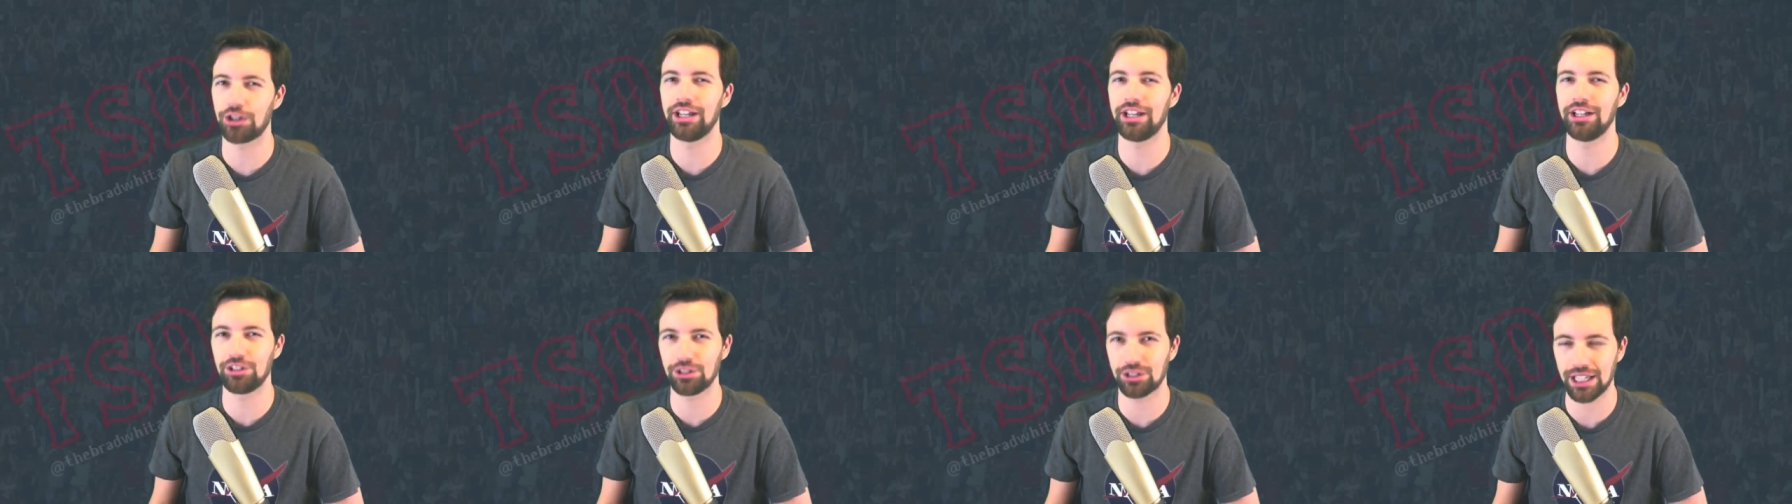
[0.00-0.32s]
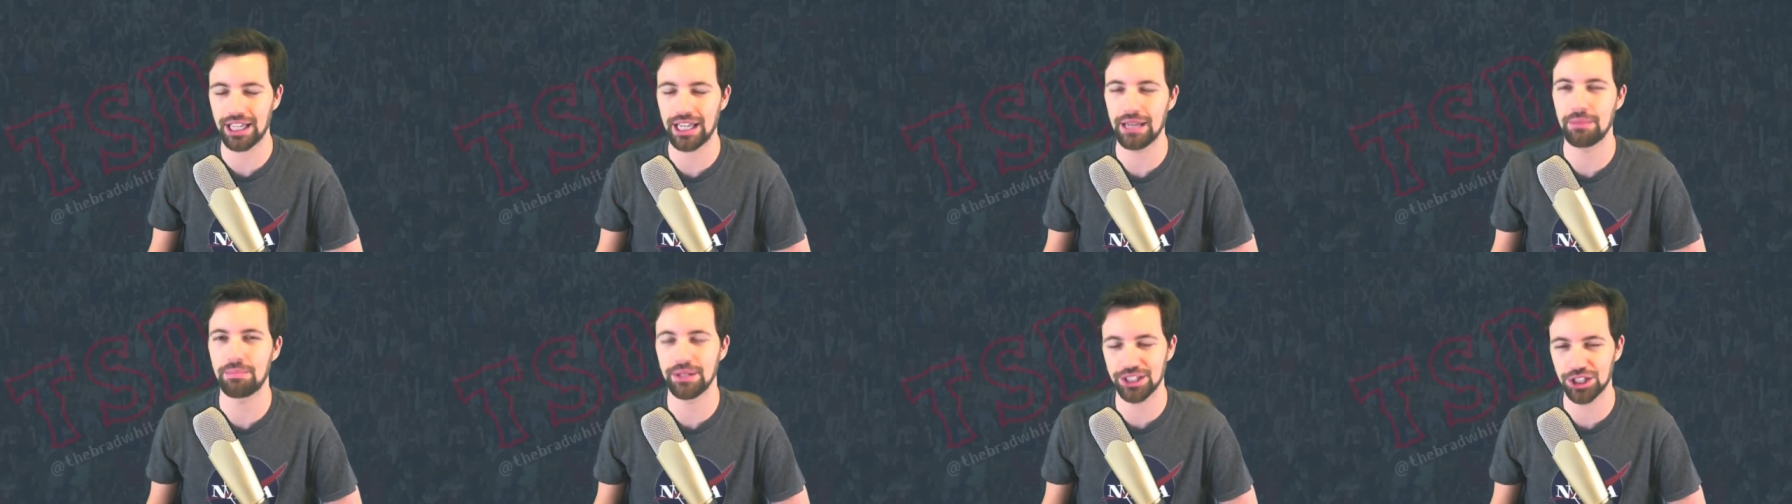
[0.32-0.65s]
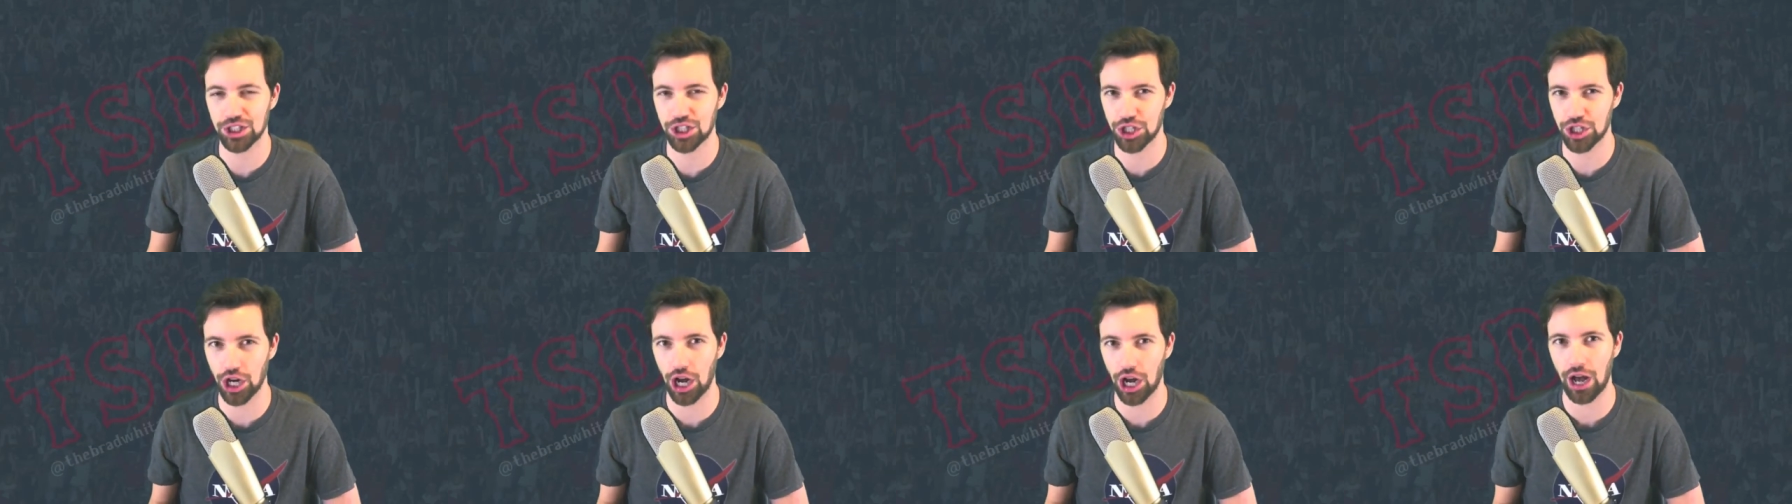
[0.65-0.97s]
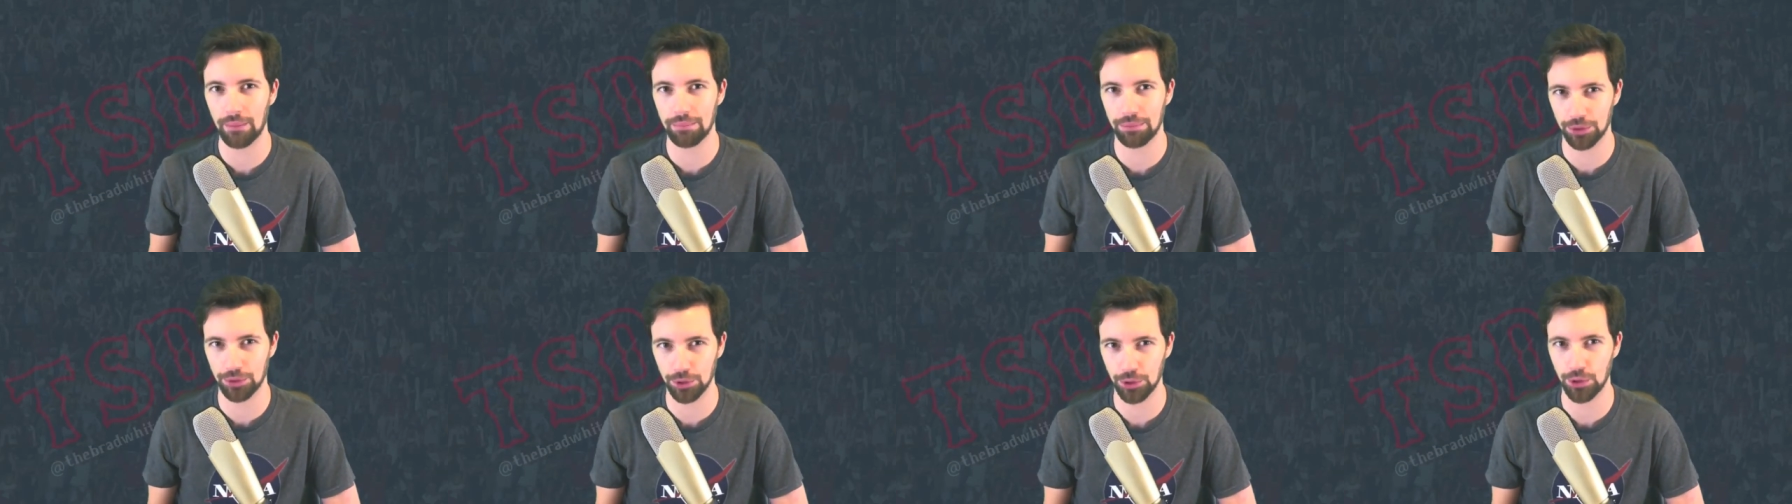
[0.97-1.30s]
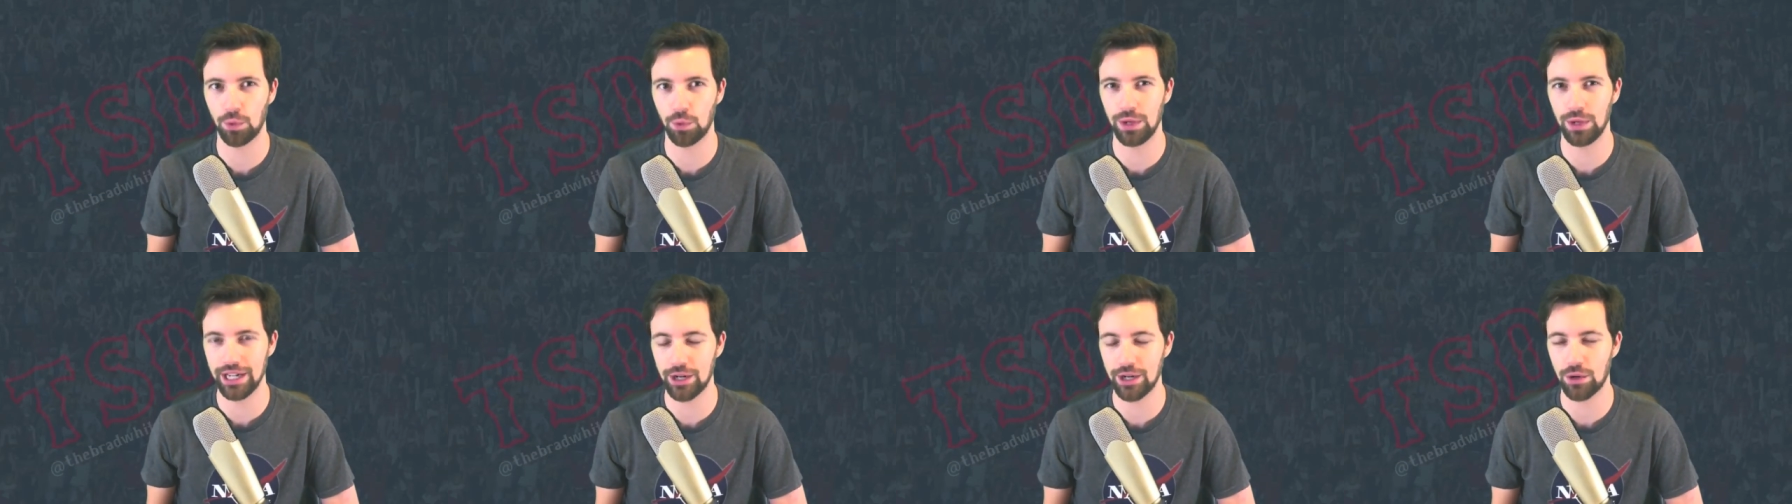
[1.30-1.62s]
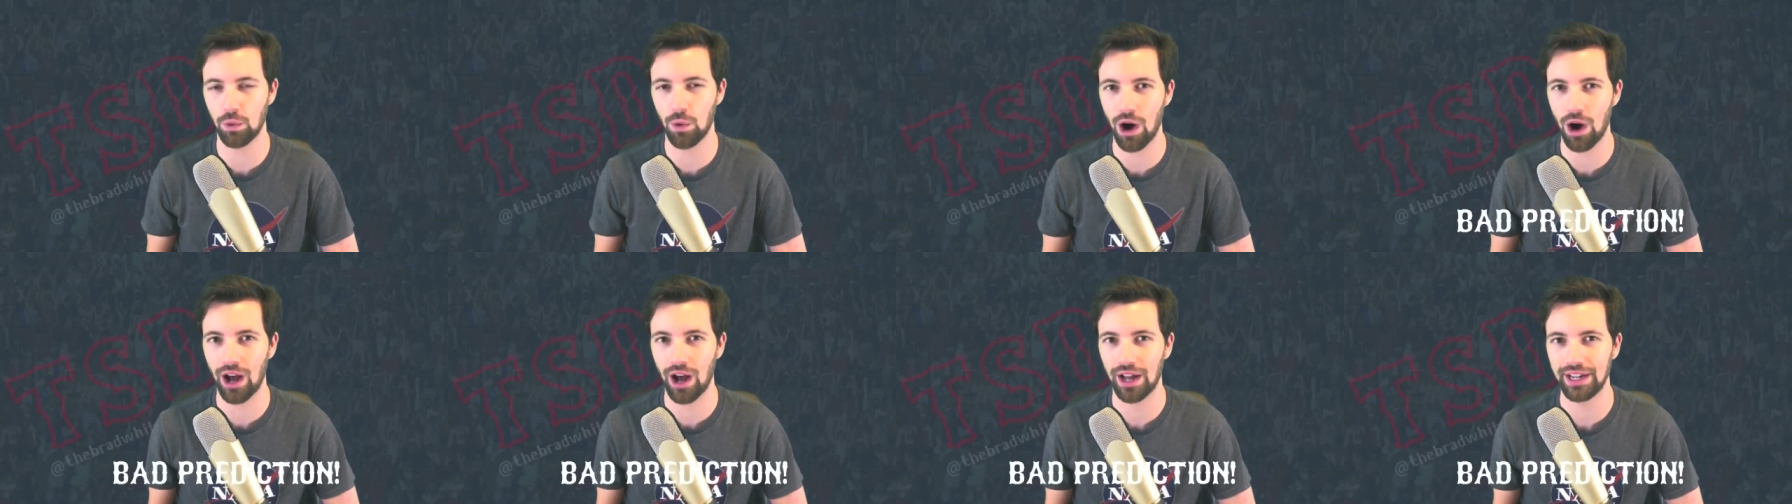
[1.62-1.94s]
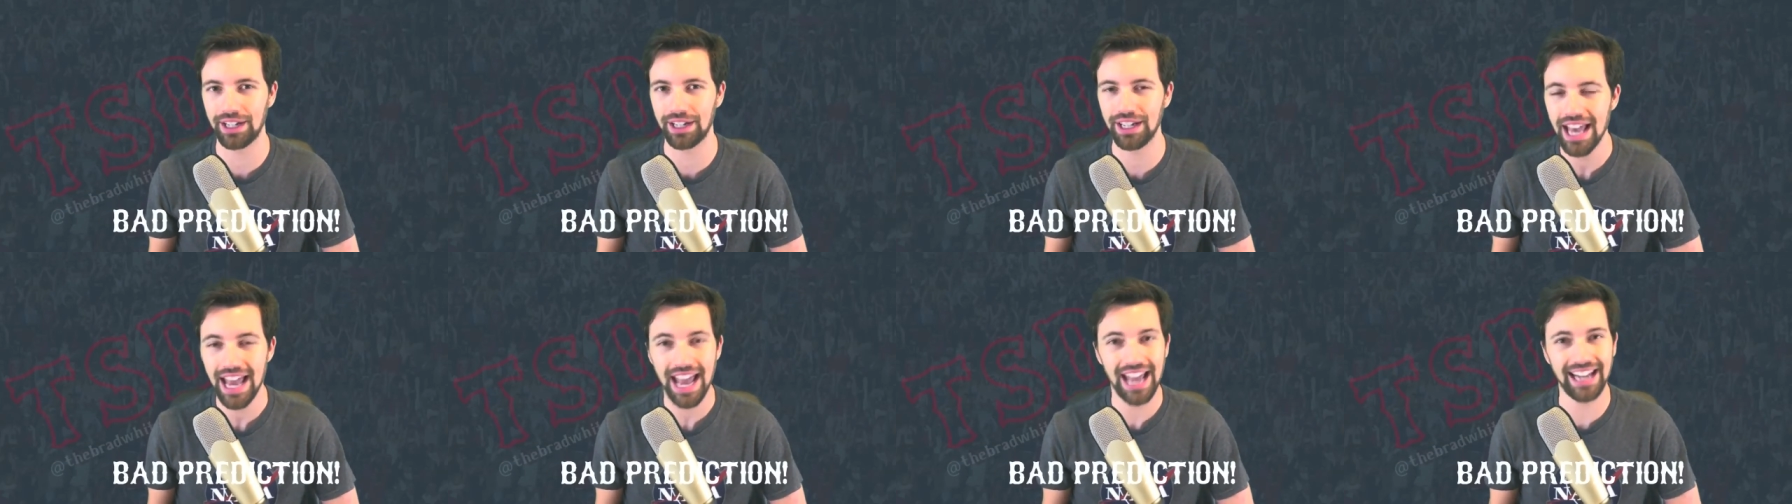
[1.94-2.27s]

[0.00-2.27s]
he'll keep his job through week one.